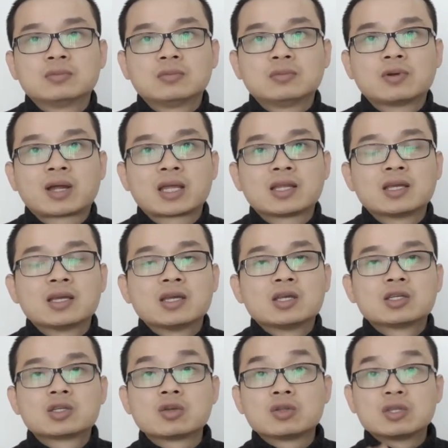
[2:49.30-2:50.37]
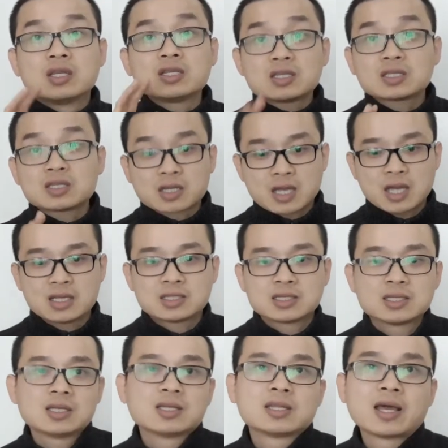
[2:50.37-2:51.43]
right? So this is the case
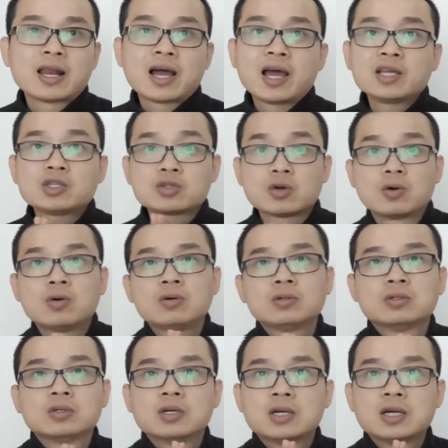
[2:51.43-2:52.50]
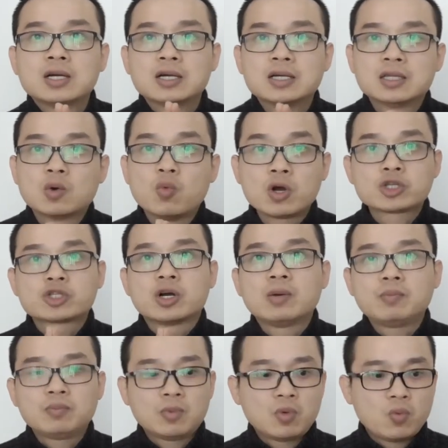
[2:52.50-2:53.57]
that I saw in the
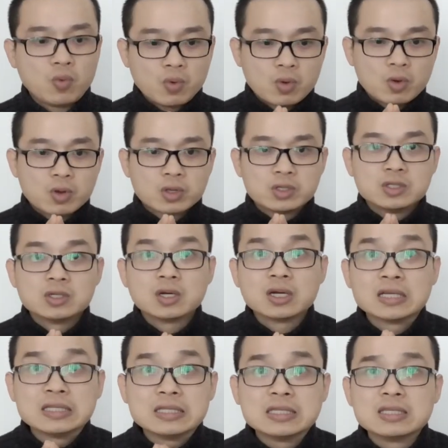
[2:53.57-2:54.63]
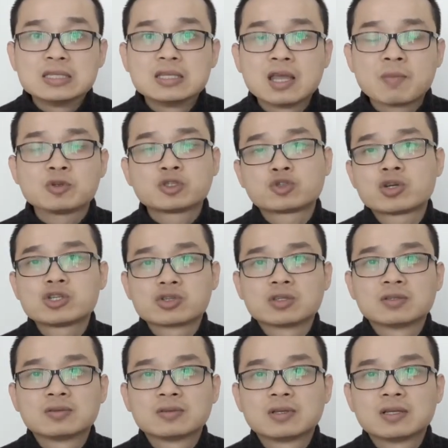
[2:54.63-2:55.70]
workshop and
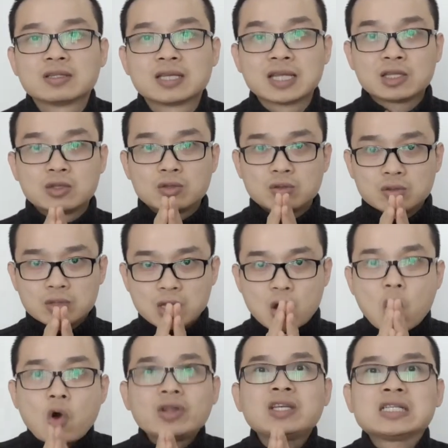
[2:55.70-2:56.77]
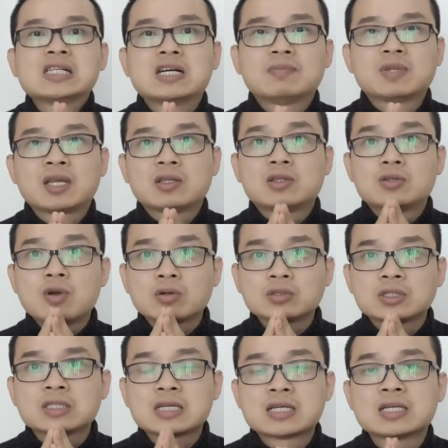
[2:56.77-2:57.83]
demonstration, that the only time that
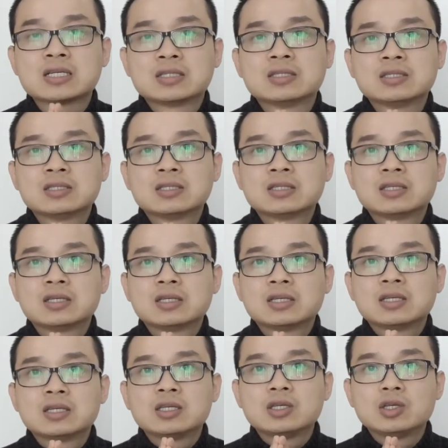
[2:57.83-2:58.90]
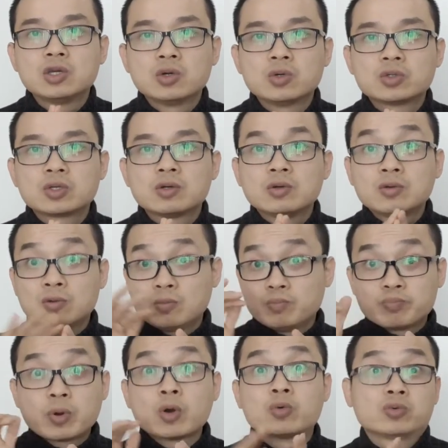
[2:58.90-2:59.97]
Dr. Tan used
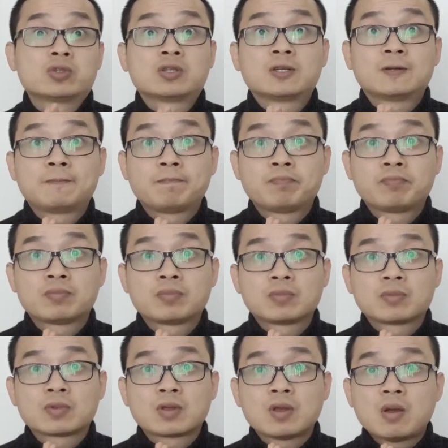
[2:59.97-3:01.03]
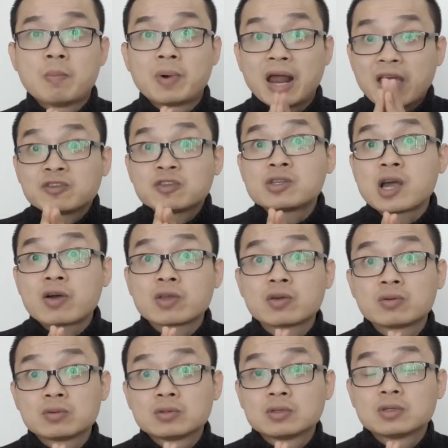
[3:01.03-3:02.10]
pose. But I tell
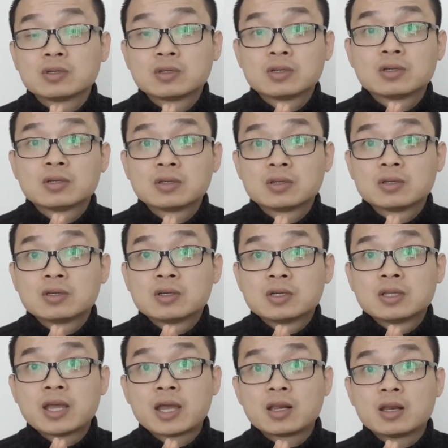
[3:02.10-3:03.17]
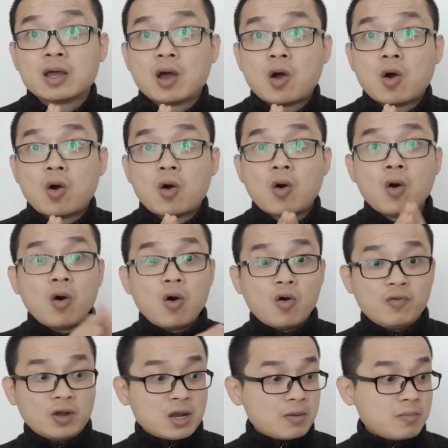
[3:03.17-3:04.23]
you that all
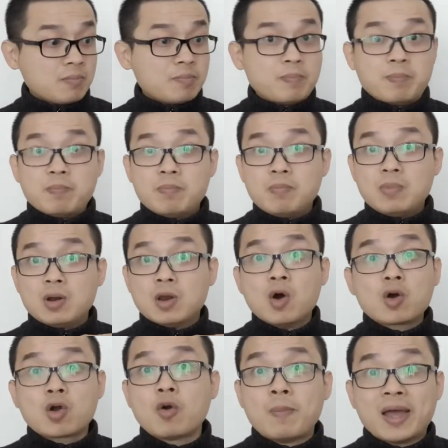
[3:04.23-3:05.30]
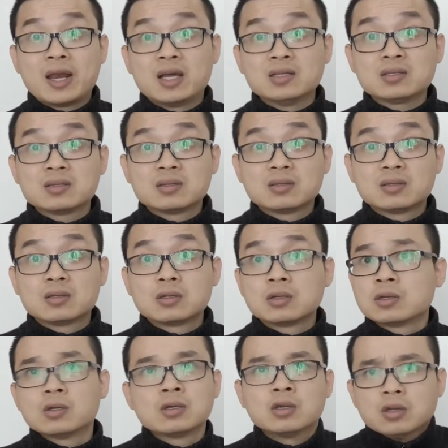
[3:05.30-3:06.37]
over like local balance,
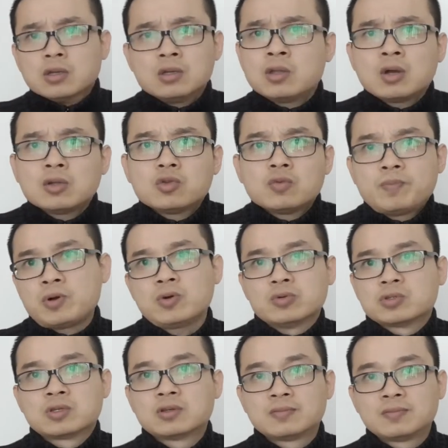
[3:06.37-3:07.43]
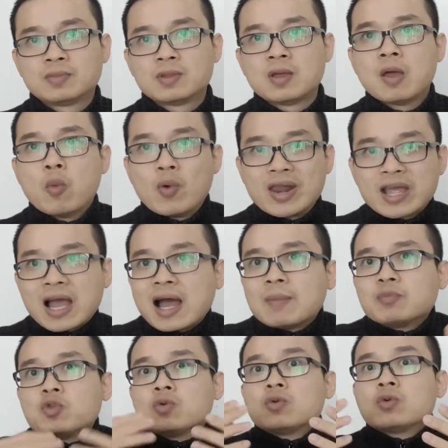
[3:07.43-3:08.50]
you don't do pose. When it
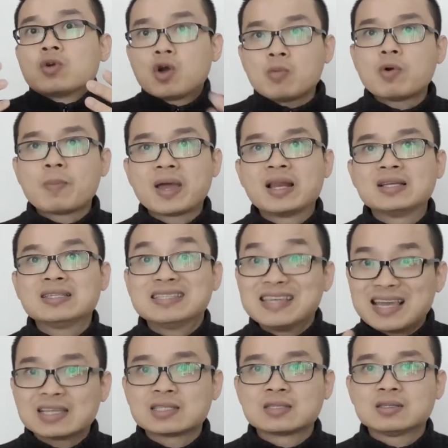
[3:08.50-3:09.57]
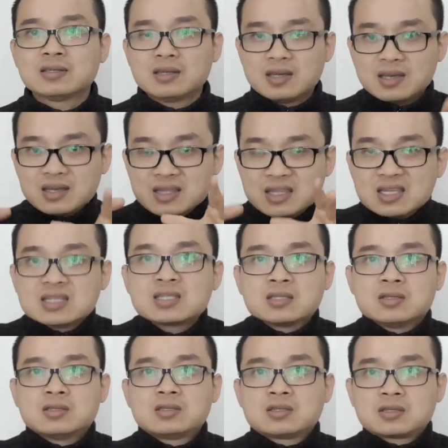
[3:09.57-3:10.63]
comes to global balance, yes, in
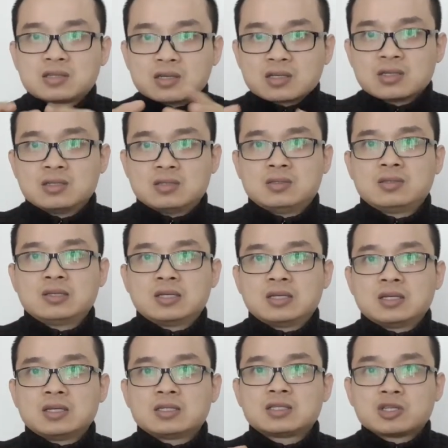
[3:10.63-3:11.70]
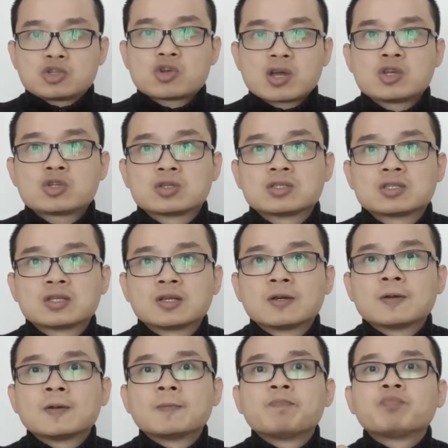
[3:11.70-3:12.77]
this certain situations,
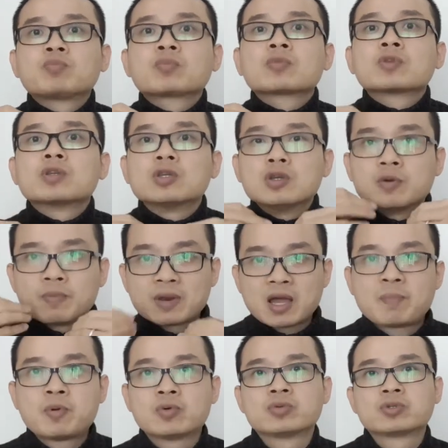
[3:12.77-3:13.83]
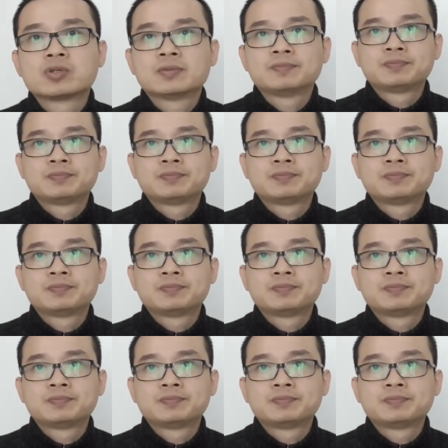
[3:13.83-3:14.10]
you apply pose.